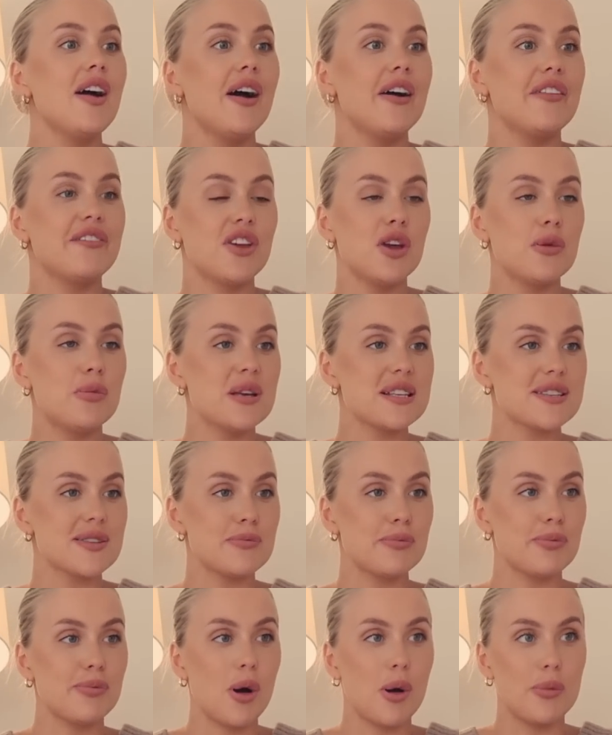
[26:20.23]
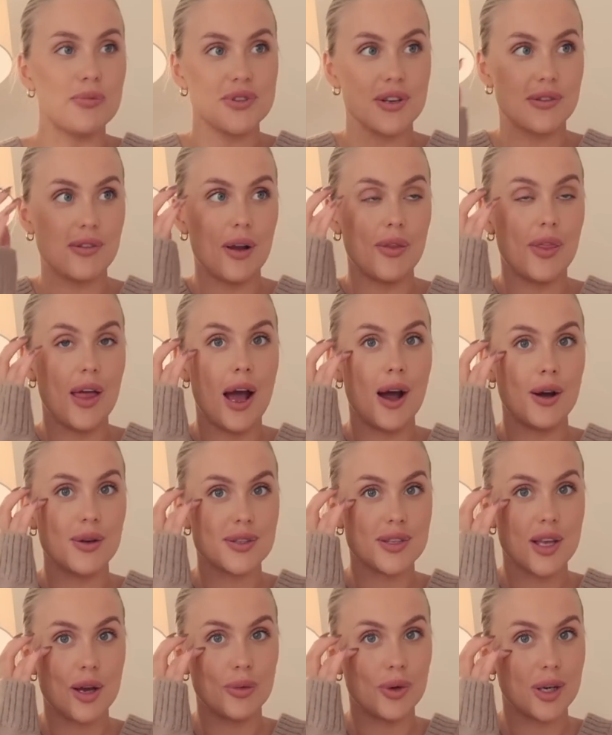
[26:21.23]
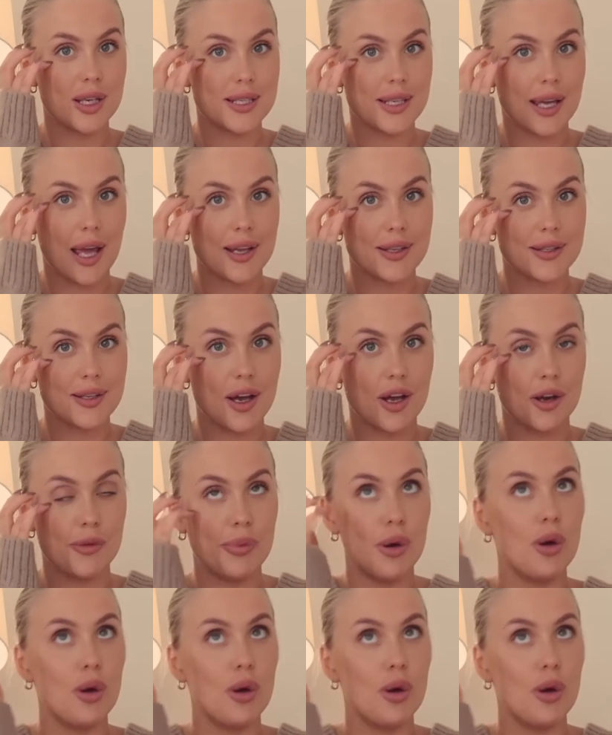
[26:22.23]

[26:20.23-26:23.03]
a few bits and bobs around the house that I wanted to get done.